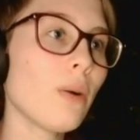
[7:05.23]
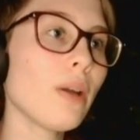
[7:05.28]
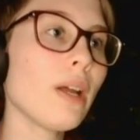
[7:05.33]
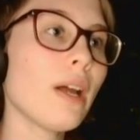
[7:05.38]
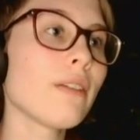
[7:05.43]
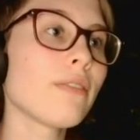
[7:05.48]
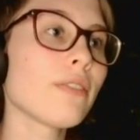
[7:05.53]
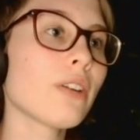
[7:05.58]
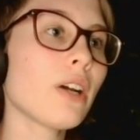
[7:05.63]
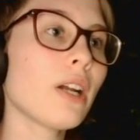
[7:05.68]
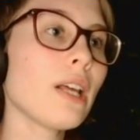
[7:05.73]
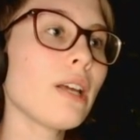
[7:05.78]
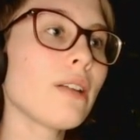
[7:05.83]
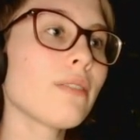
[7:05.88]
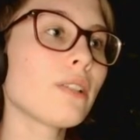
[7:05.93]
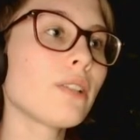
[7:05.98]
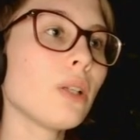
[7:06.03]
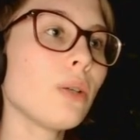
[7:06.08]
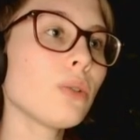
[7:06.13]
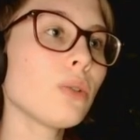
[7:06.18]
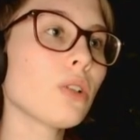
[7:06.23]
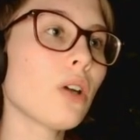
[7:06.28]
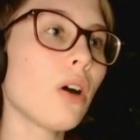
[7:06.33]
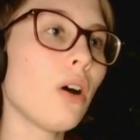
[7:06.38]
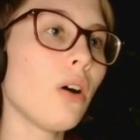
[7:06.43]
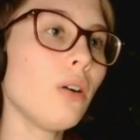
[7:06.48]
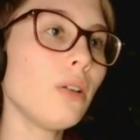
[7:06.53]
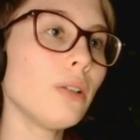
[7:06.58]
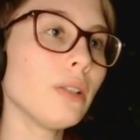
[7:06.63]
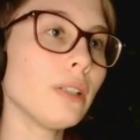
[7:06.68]
Oh yeah, I forgot I had close
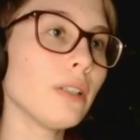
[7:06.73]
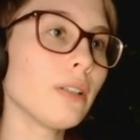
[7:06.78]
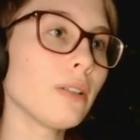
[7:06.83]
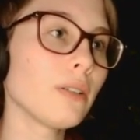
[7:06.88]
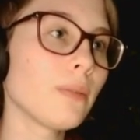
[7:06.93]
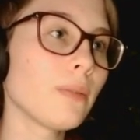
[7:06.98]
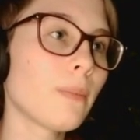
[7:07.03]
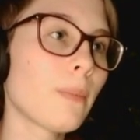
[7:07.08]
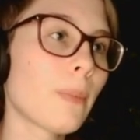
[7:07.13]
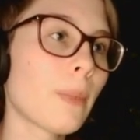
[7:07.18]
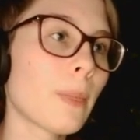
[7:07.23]
call there.